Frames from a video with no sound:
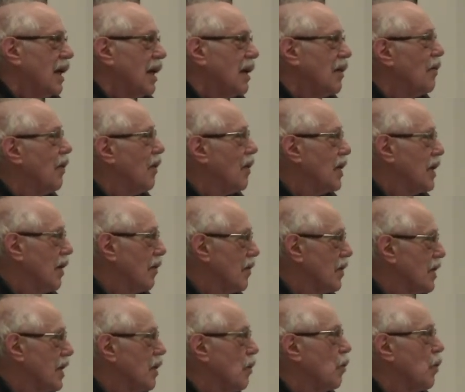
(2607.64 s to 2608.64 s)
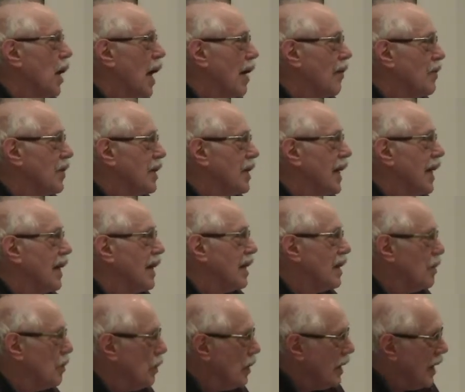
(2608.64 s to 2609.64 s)
The very different is that we'll have to take
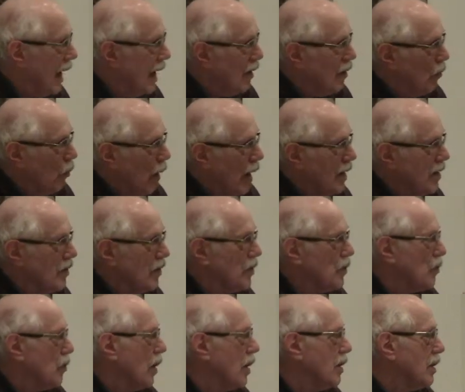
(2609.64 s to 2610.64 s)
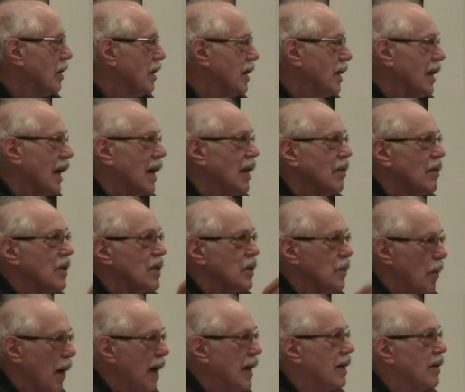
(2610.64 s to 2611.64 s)
into account ways of struggling together in
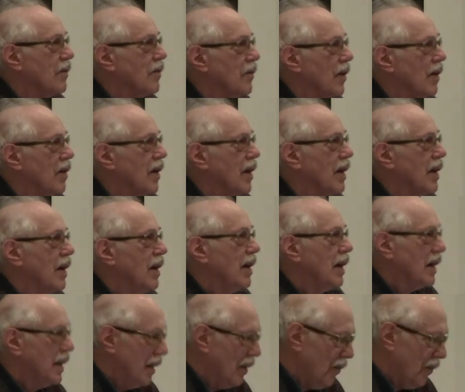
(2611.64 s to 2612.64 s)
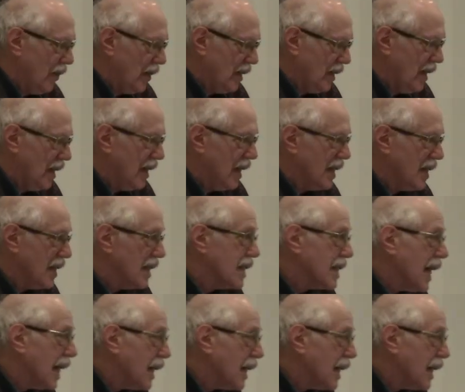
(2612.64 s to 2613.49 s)
spite of very different conditions.